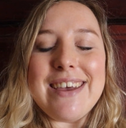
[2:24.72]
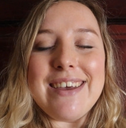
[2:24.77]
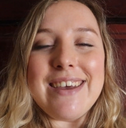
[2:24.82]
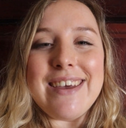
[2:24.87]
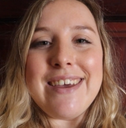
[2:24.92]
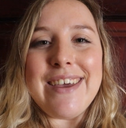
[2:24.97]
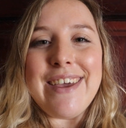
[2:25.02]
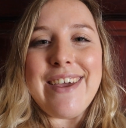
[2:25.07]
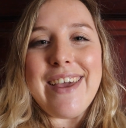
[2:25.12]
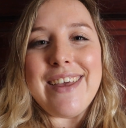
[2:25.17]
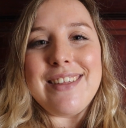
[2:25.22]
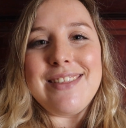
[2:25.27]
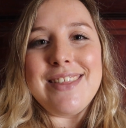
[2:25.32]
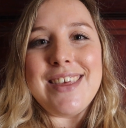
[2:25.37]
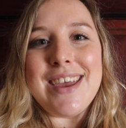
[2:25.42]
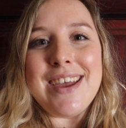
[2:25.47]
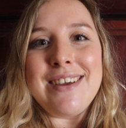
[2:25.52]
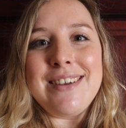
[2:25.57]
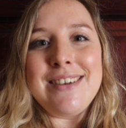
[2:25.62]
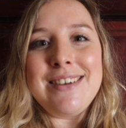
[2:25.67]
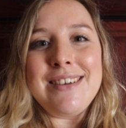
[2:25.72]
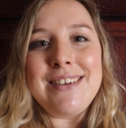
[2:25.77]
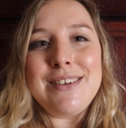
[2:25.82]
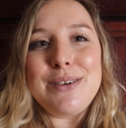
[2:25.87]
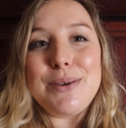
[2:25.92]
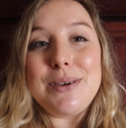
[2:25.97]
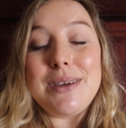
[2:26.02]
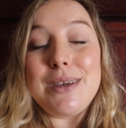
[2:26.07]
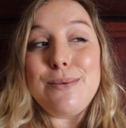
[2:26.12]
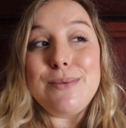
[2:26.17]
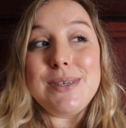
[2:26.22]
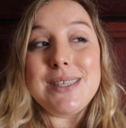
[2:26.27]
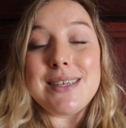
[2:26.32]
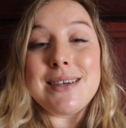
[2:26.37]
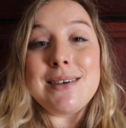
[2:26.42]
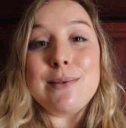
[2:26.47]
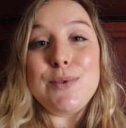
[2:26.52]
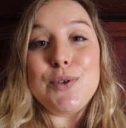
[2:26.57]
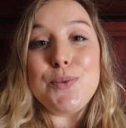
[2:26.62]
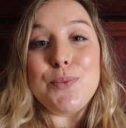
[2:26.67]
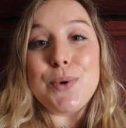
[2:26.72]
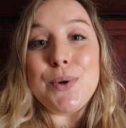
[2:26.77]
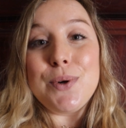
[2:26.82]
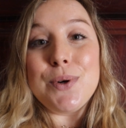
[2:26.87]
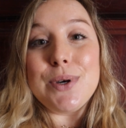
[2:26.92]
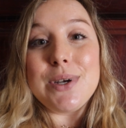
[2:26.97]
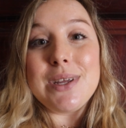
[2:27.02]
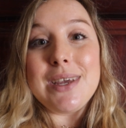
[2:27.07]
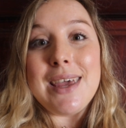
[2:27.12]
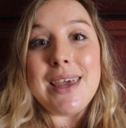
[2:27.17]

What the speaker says: And then it was time to board,